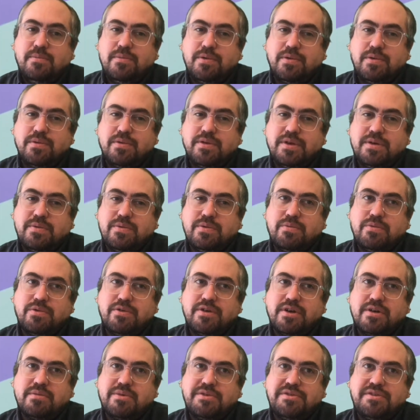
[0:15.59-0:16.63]
But really when we're
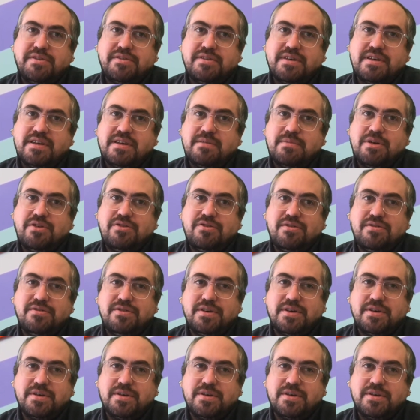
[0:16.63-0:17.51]
talking about CSS animation,